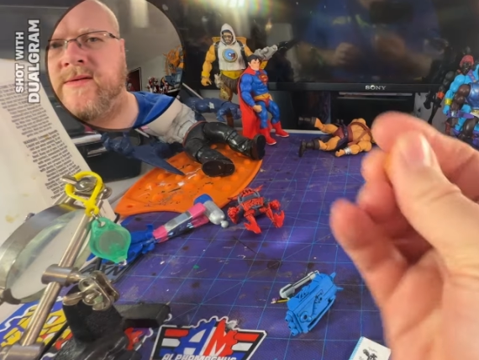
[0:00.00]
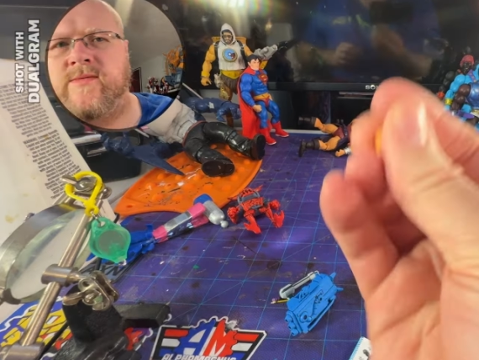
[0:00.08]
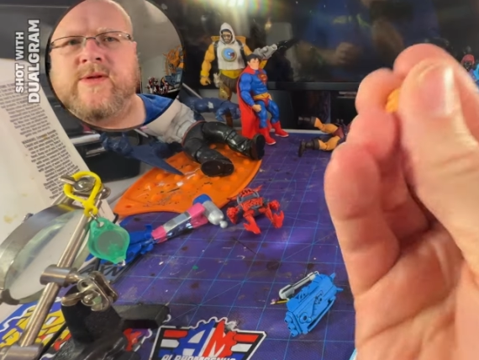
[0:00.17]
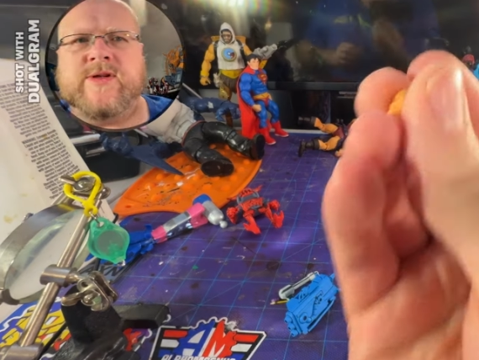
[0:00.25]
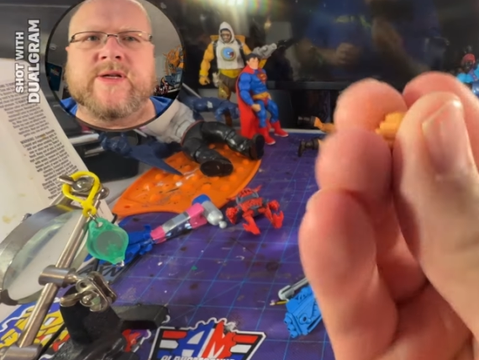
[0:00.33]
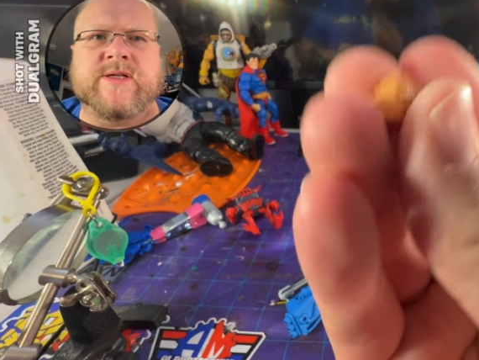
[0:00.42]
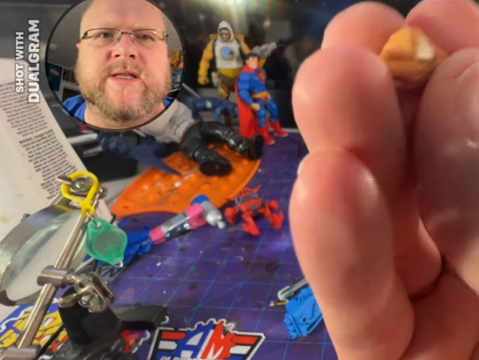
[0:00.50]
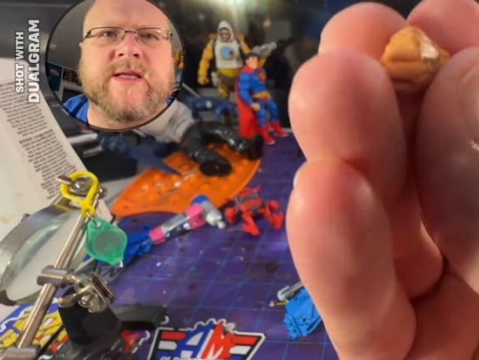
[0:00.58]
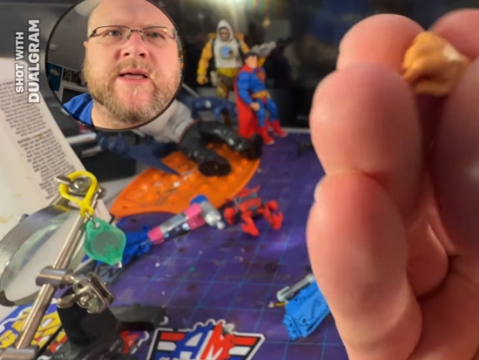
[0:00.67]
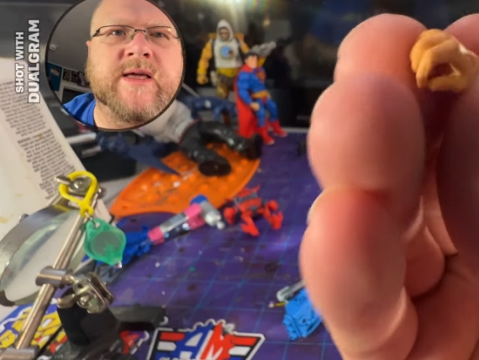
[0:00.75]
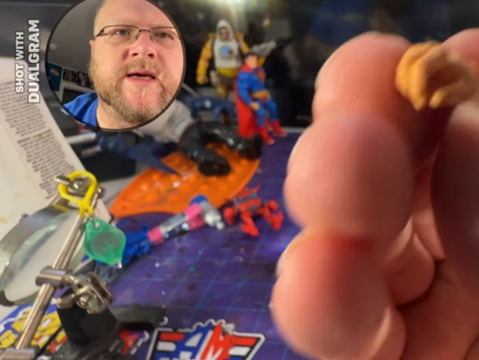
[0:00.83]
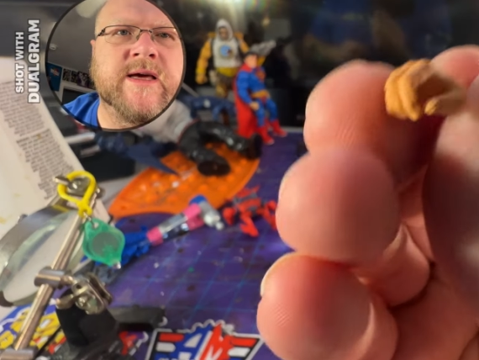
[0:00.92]
which is
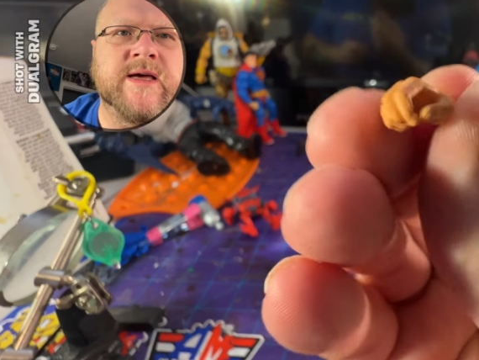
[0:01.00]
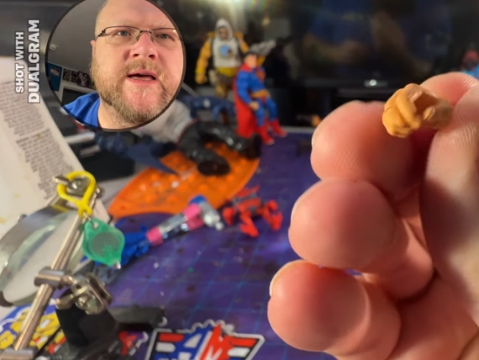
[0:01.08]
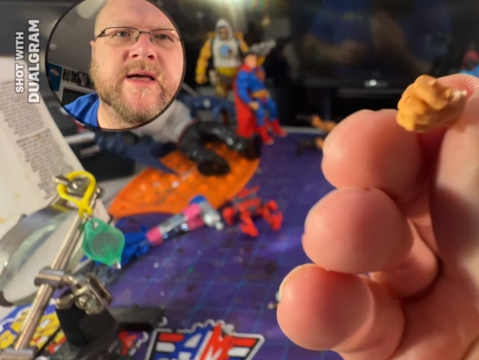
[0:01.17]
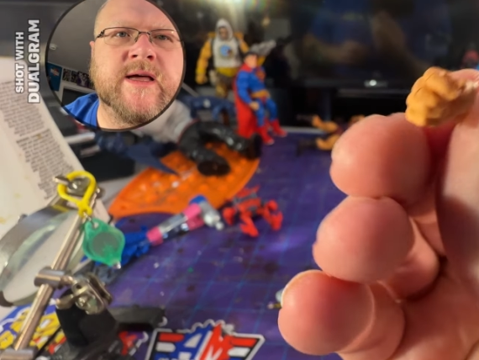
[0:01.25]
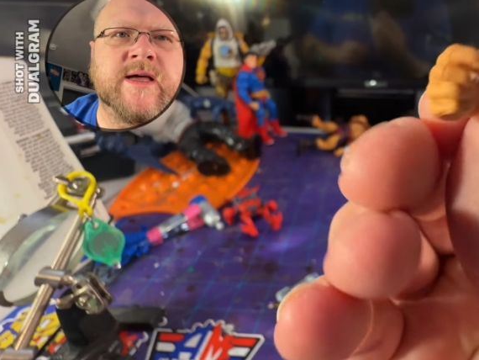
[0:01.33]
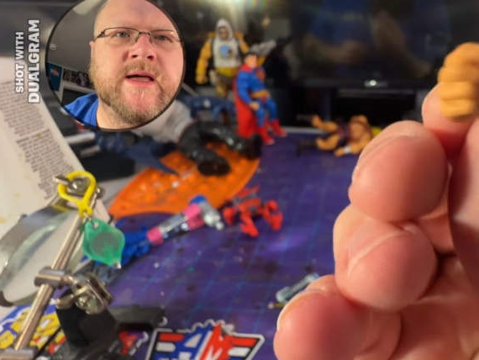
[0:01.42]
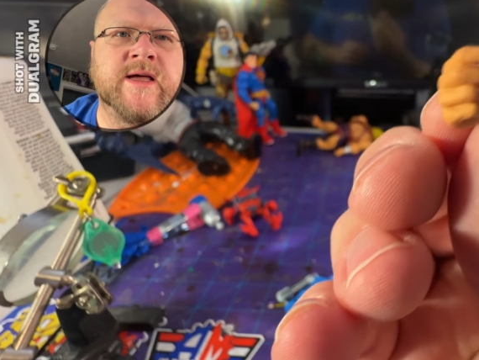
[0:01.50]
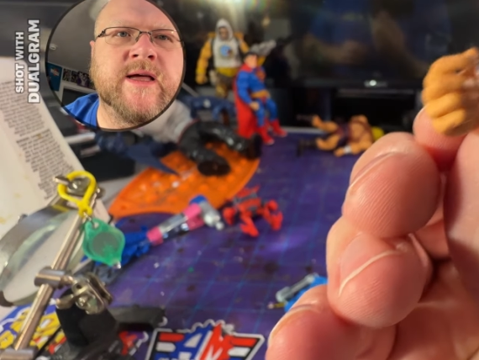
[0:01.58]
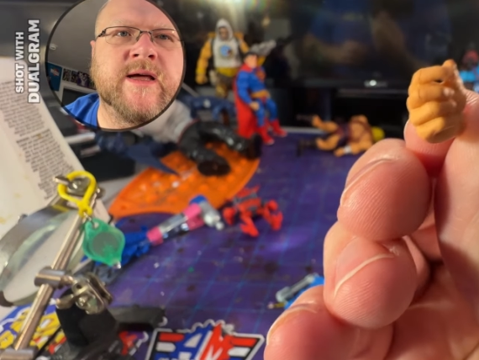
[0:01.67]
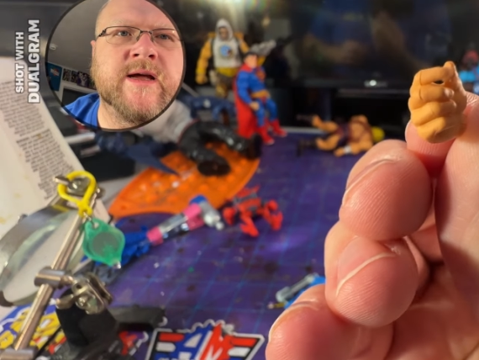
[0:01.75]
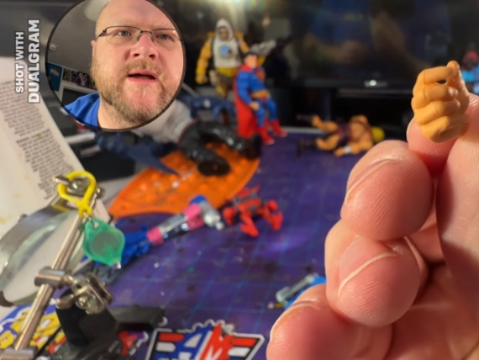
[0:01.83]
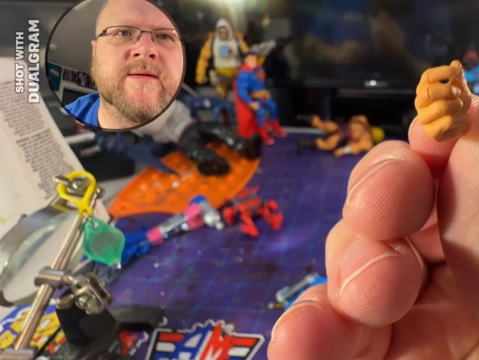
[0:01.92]
the
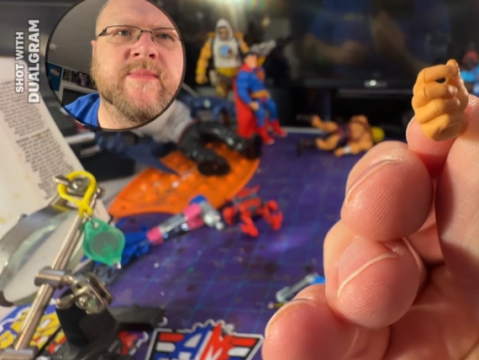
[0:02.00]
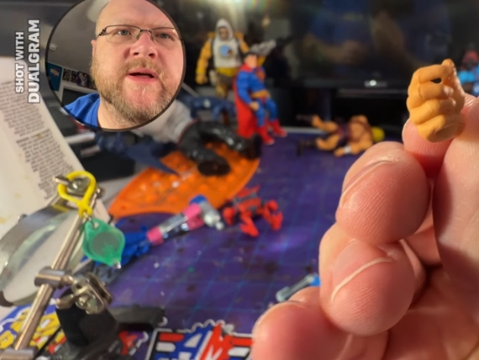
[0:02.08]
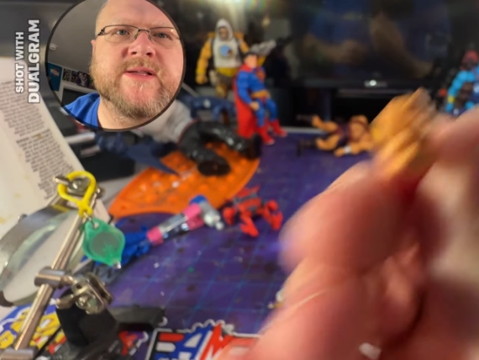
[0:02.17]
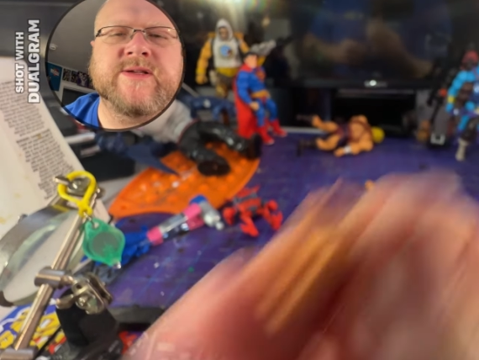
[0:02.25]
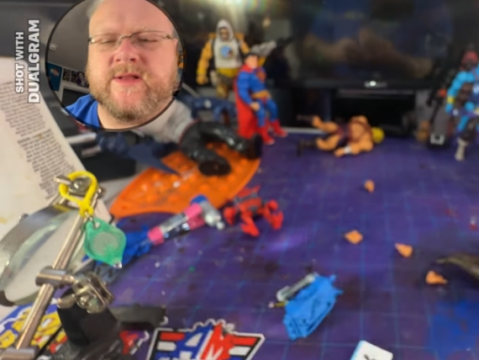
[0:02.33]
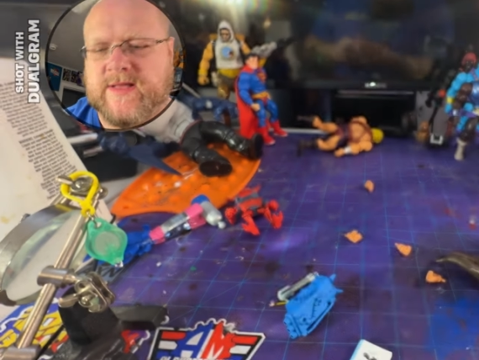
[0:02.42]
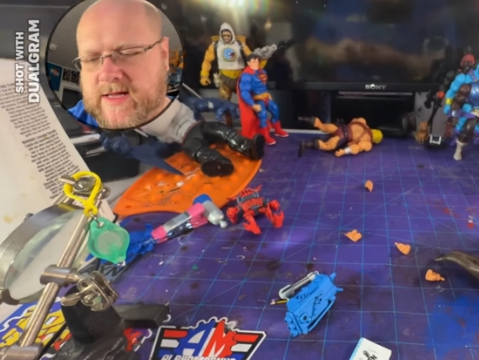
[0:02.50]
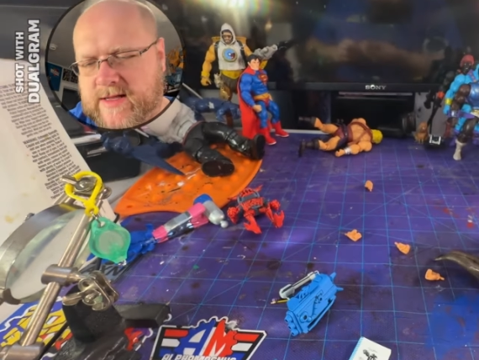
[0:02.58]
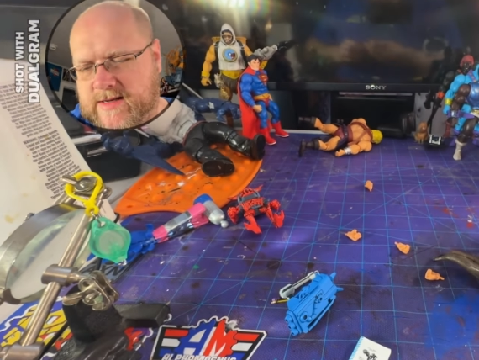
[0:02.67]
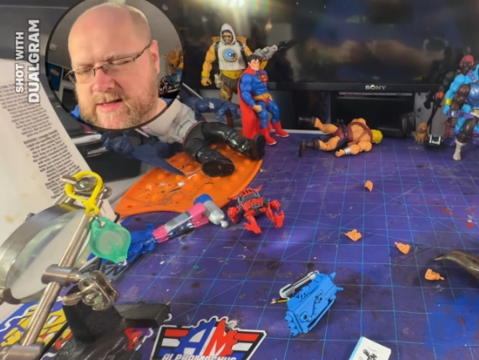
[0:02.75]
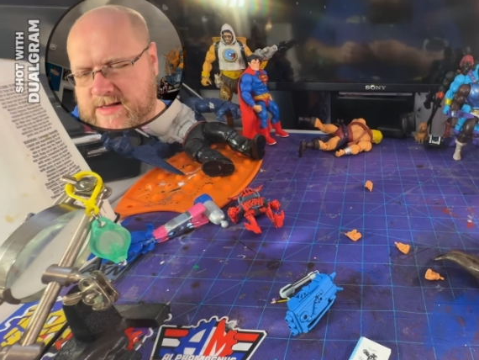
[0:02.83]
pencil hand.